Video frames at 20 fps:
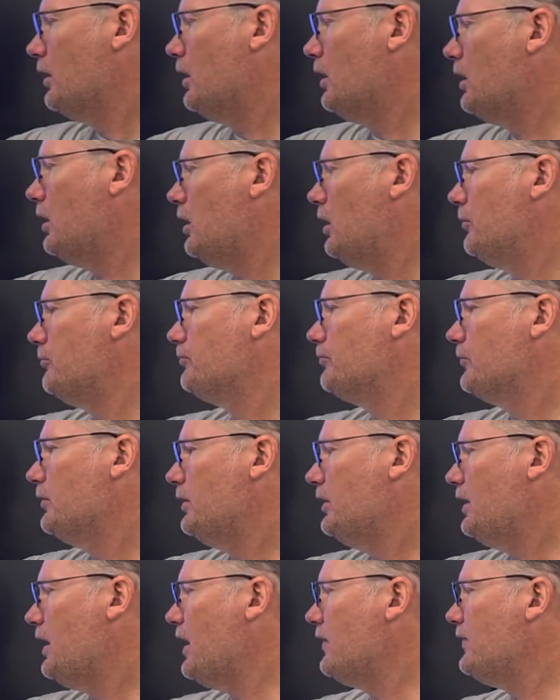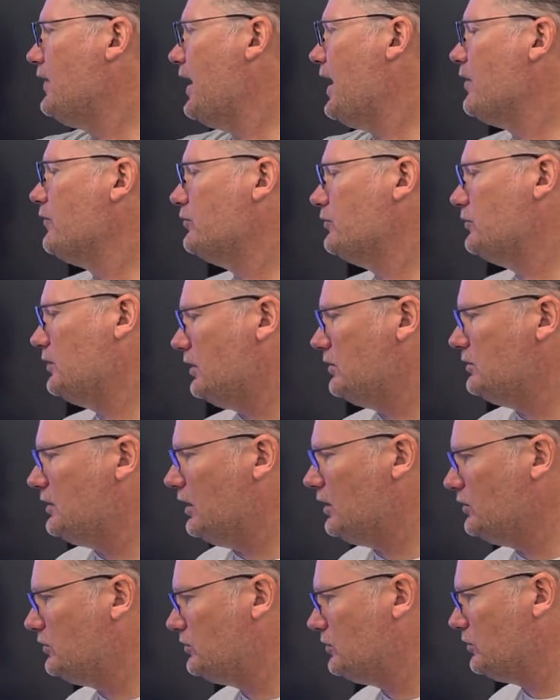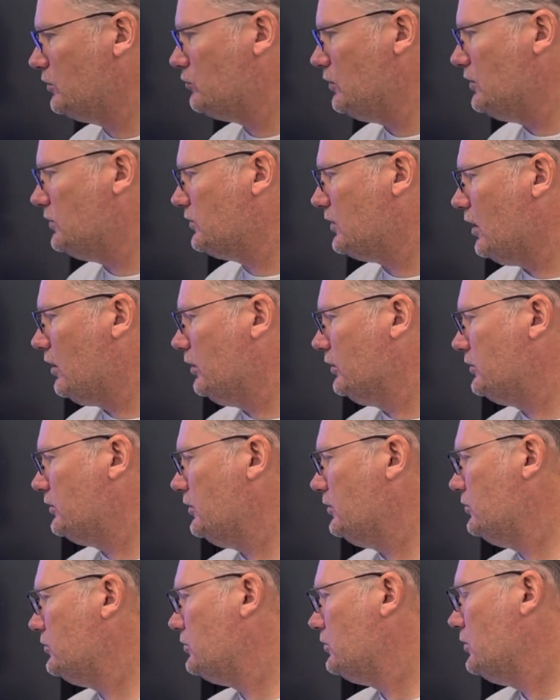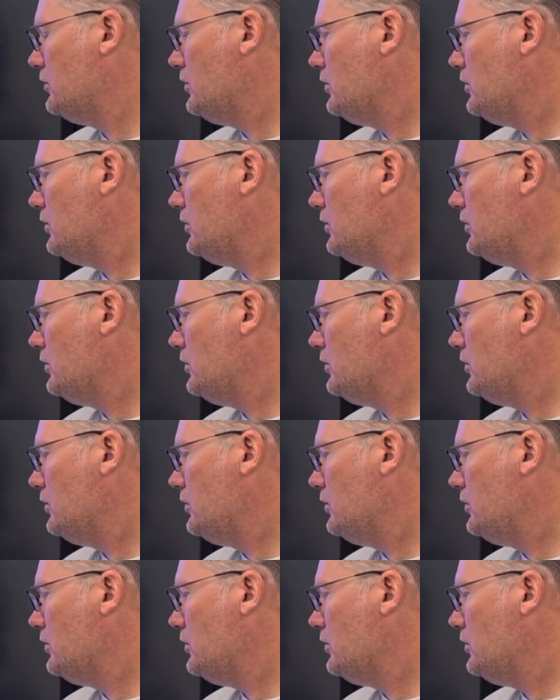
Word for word: Um, and they have they, they can secrete skeletons.